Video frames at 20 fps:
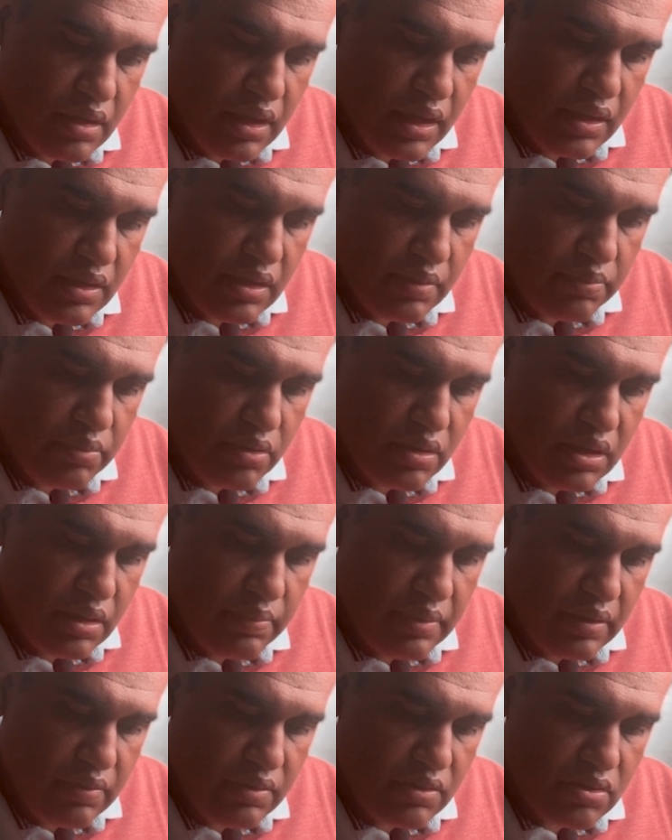and they pull the
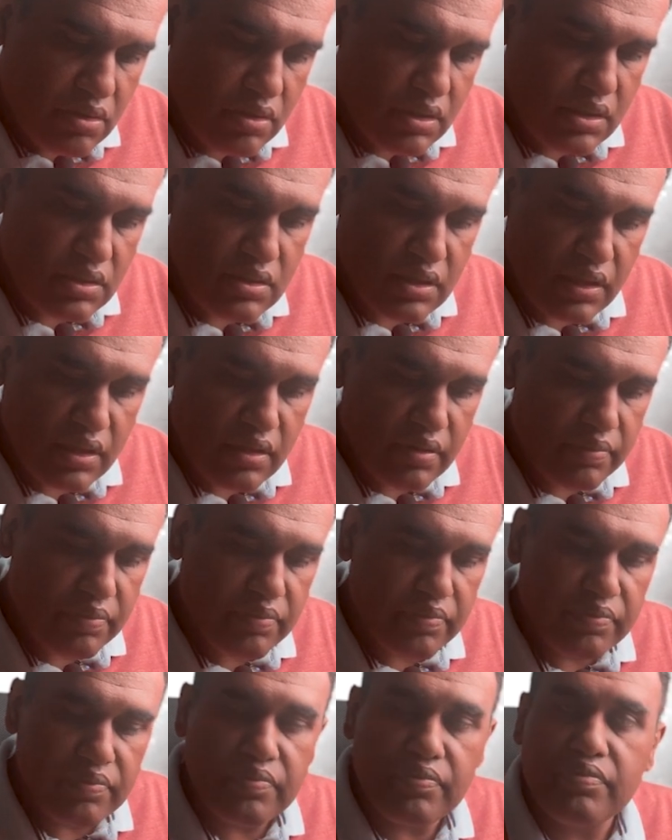pelvis on this side
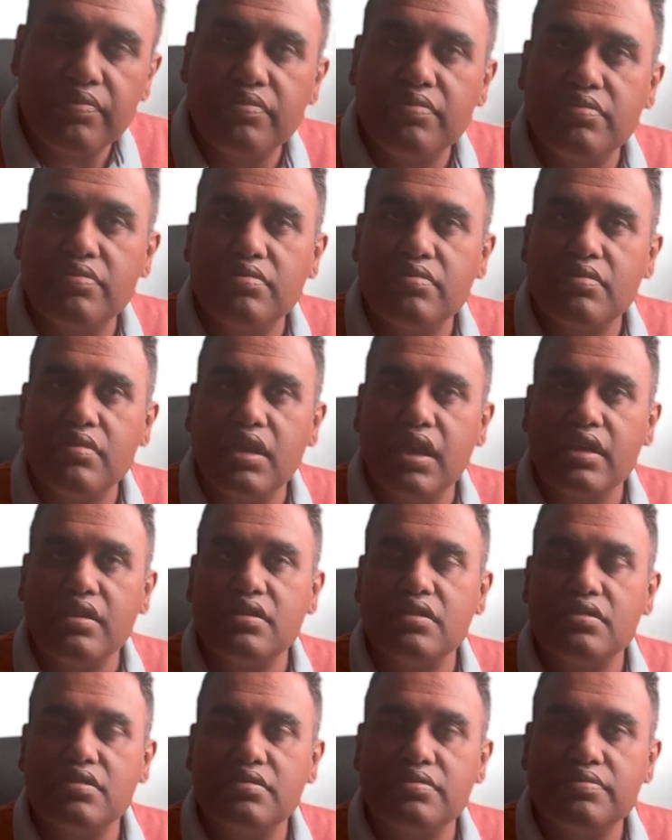like
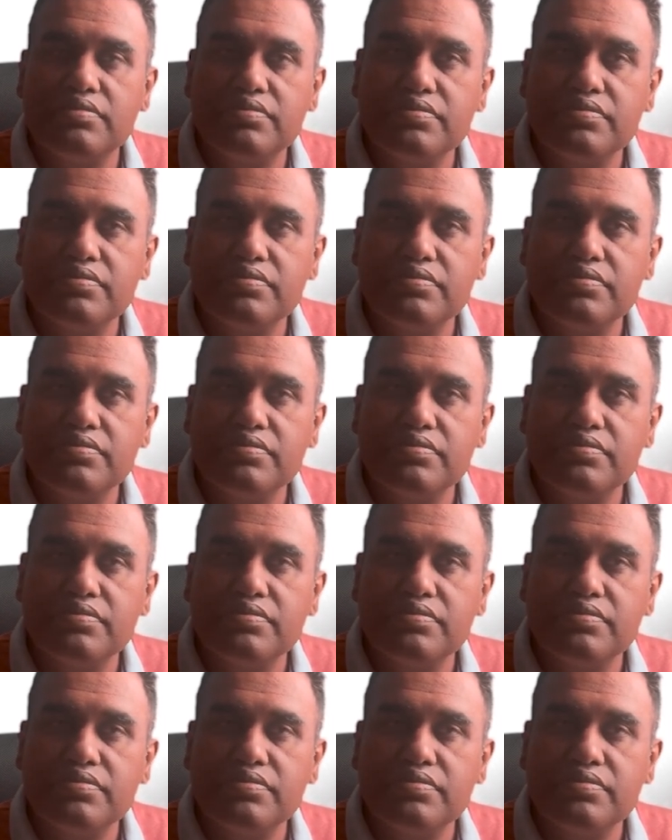this.